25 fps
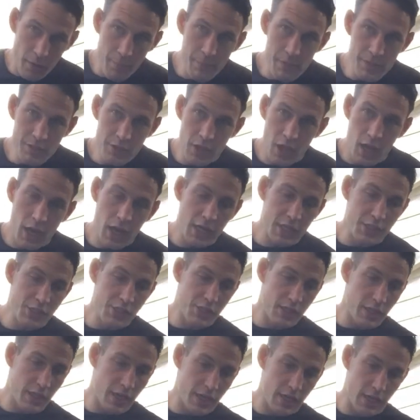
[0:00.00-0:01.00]

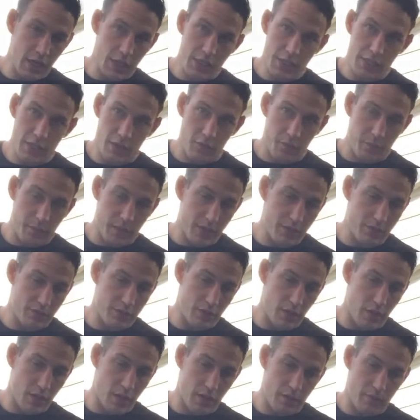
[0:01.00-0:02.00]
Massage and
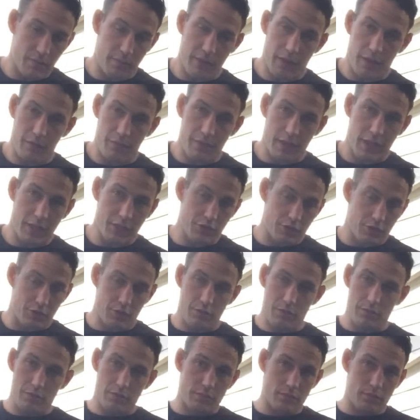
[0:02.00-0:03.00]

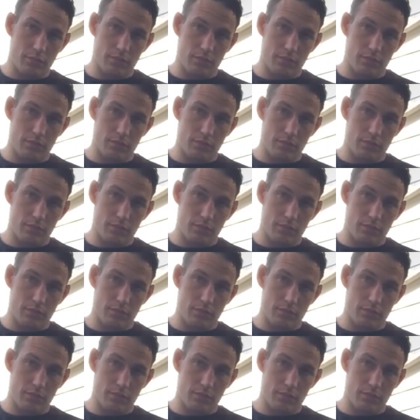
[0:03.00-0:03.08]
myofascial